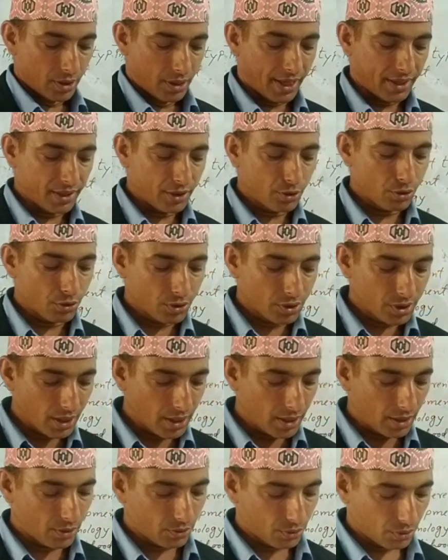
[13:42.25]
Like the
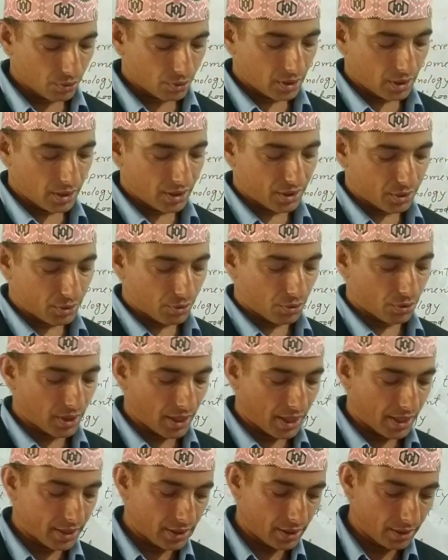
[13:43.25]
socialist
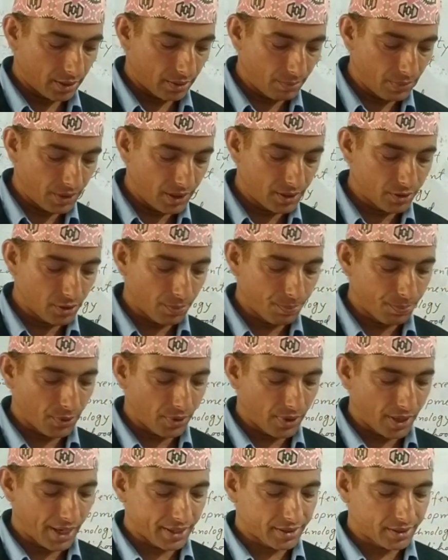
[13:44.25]
society, the means of
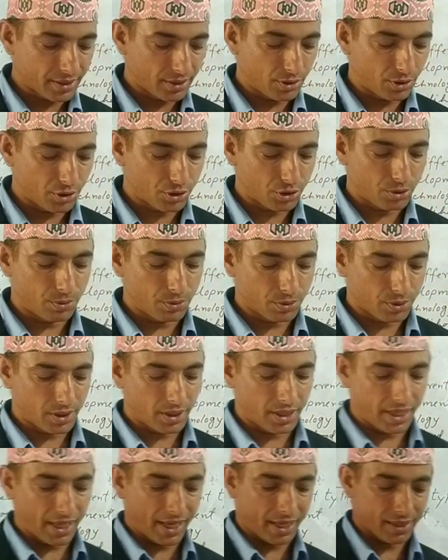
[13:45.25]
production,
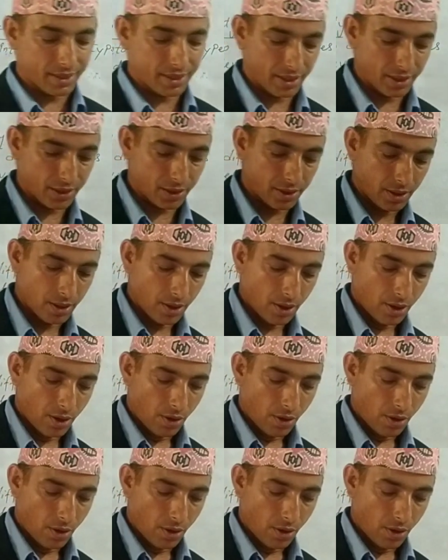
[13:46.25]
distribution and exchange